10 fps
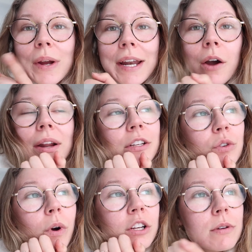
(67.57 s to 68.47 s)
Right now I need
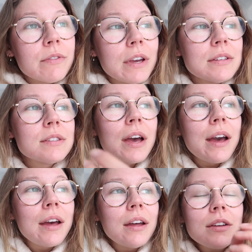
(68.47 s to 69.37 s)
to wash my face
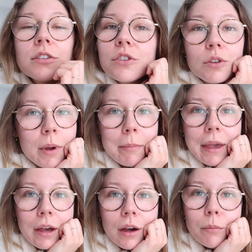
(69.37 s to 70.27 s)
and do my
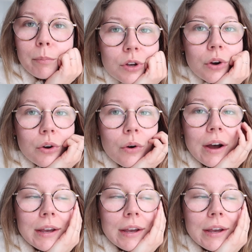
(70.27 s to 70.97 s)
makeup so